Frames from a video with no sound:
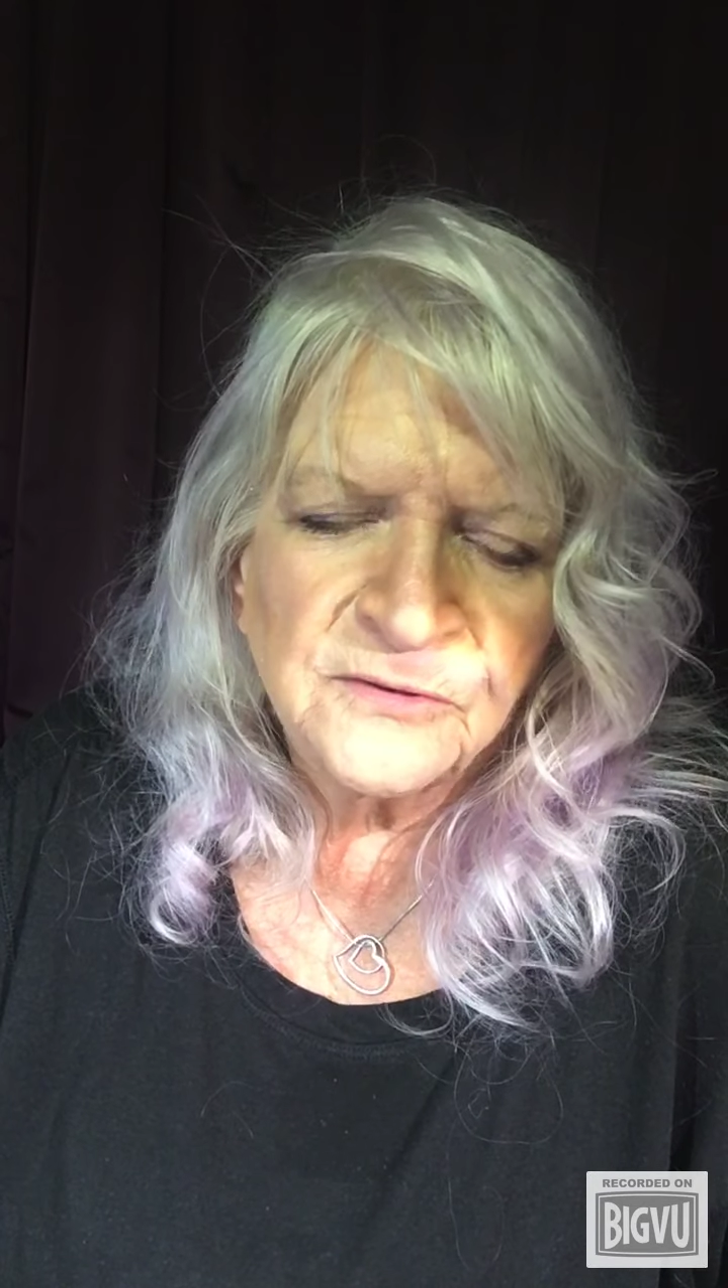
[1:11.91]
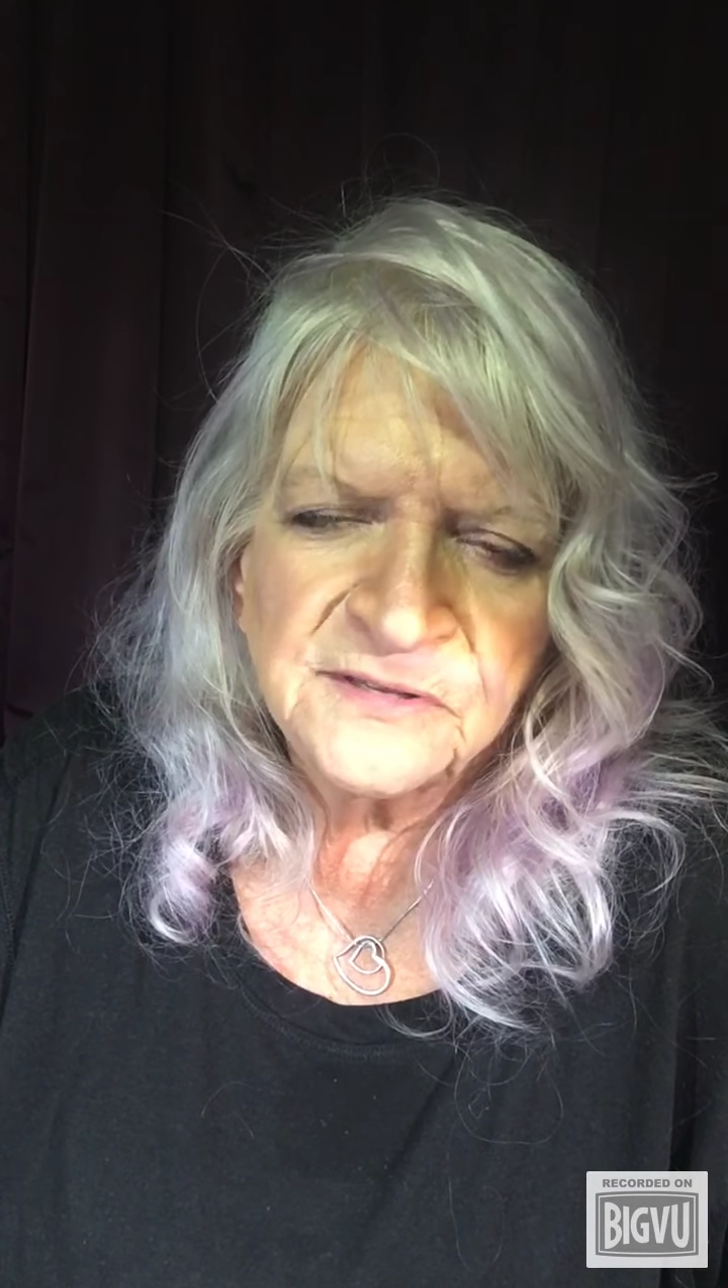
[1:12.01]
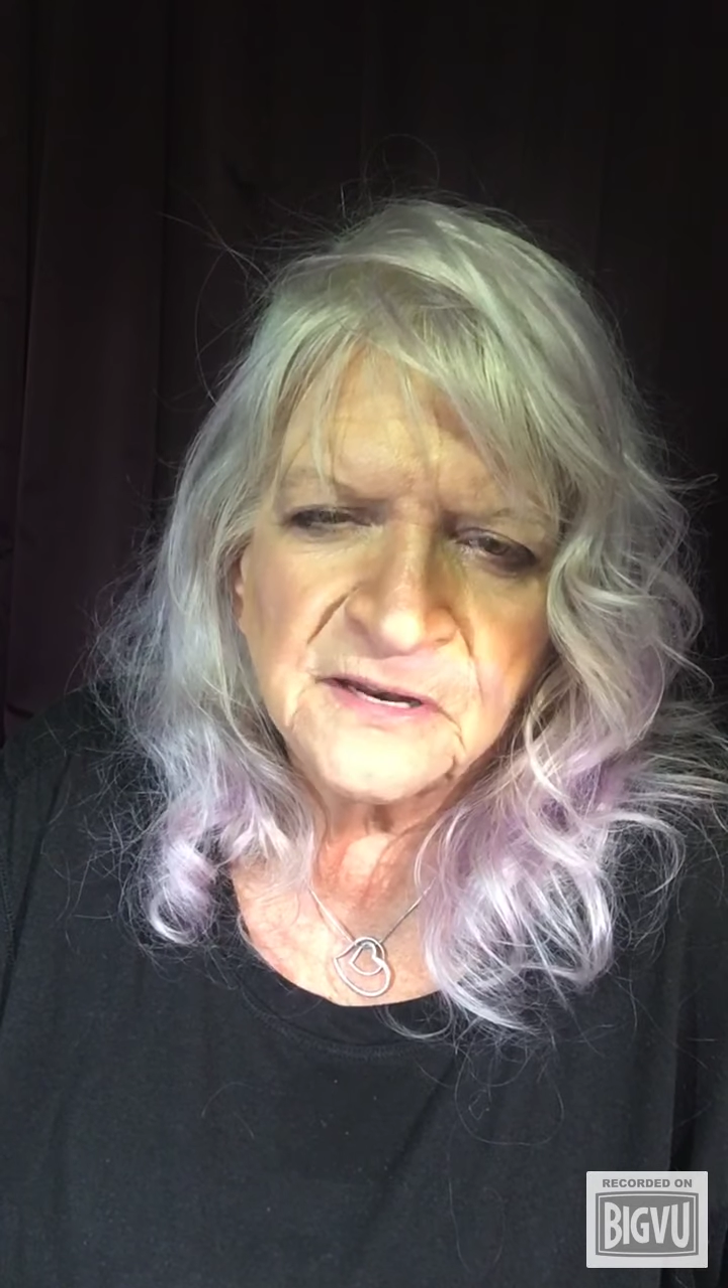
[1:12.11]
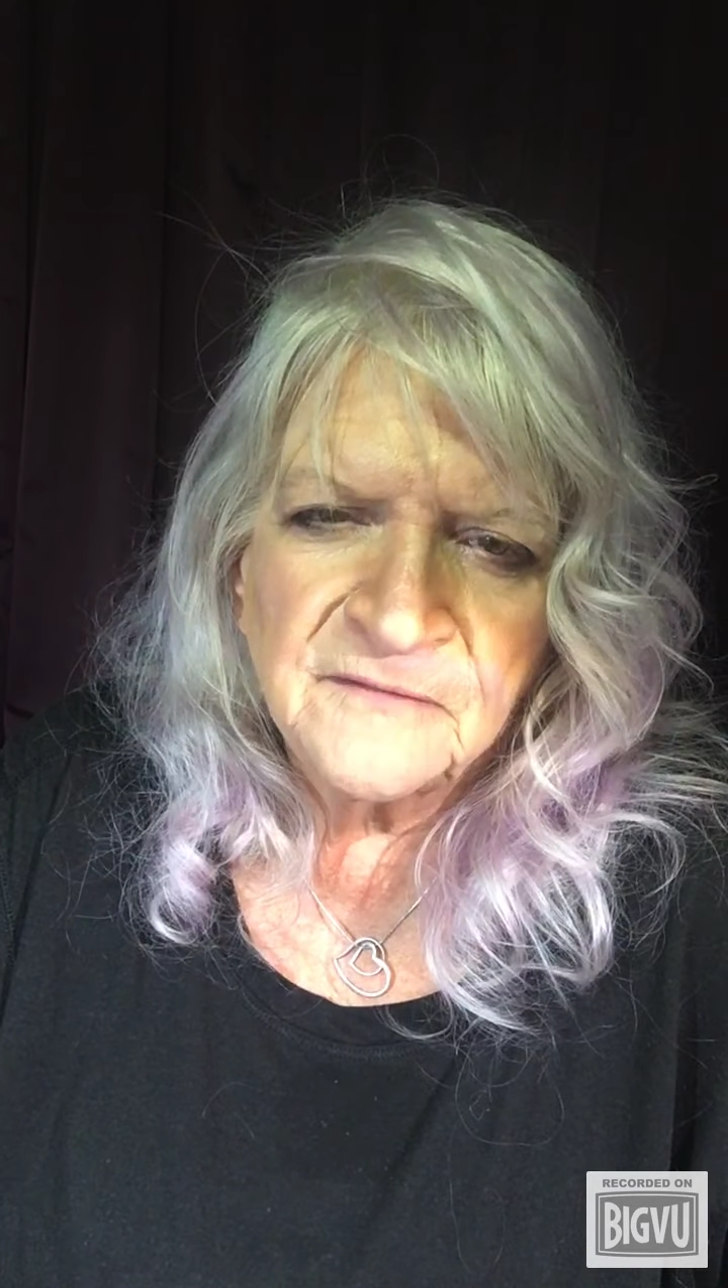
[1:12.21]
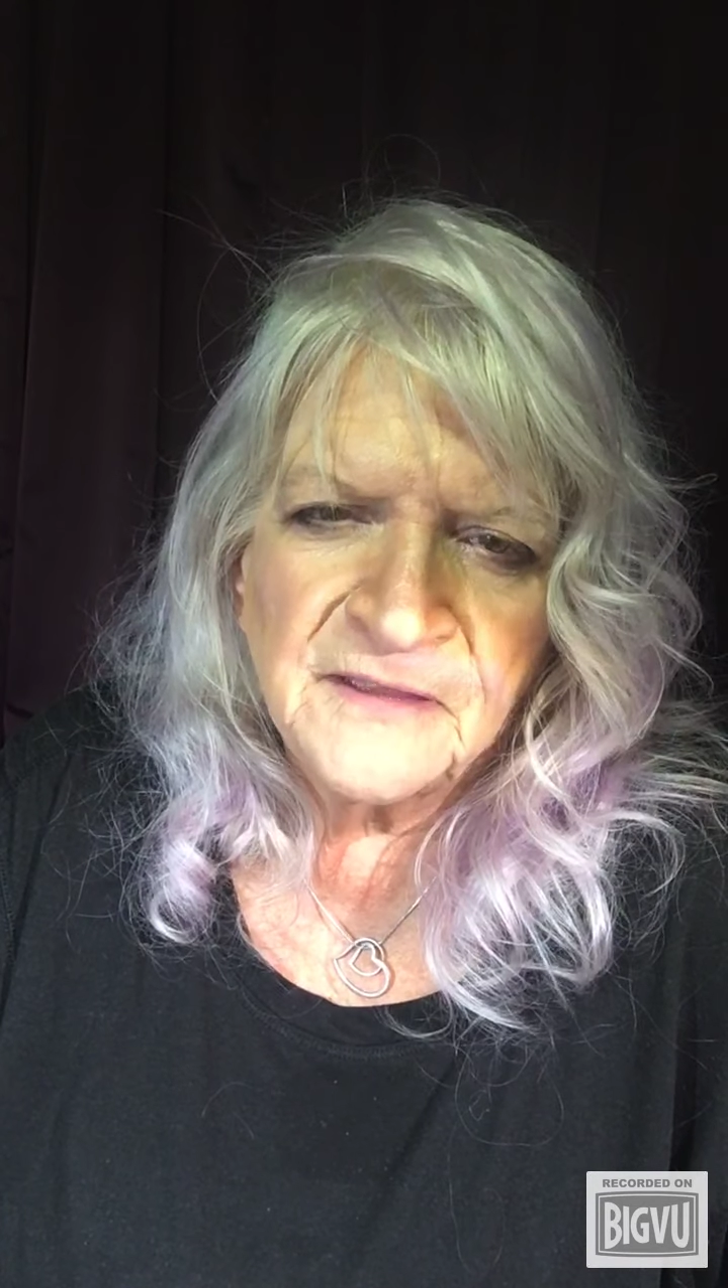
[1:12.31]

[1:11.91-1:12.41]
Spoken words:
set of